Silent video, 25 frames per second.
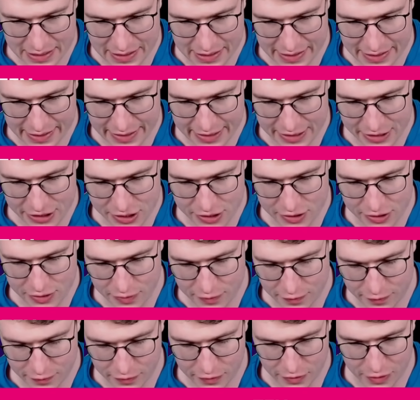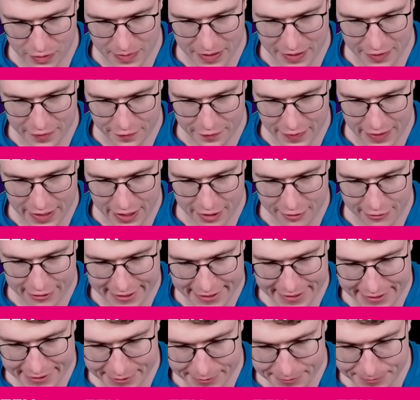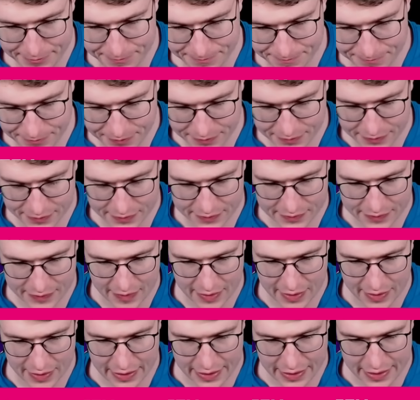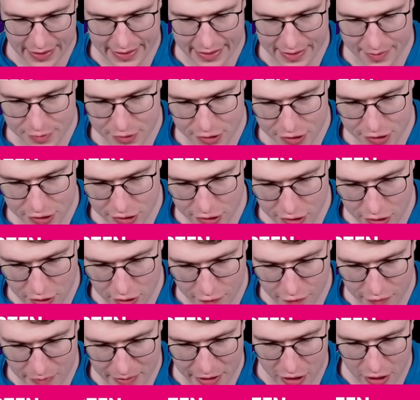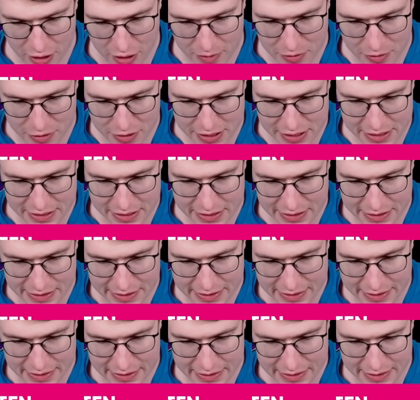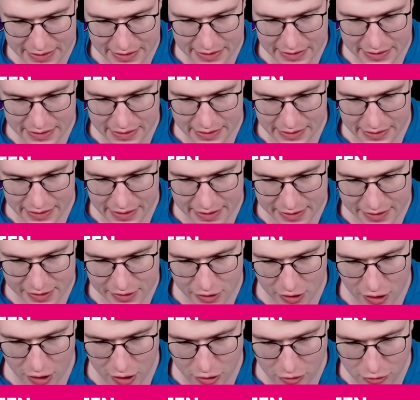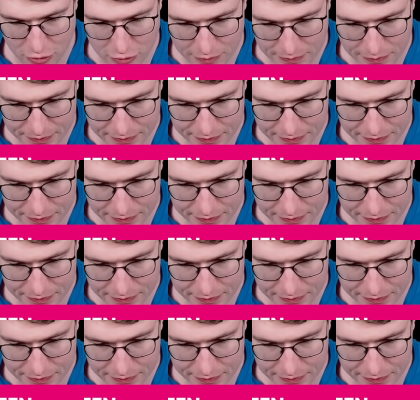I can just go for my Firecracker. And I'm just gonna go for my Gorbos. Let's go.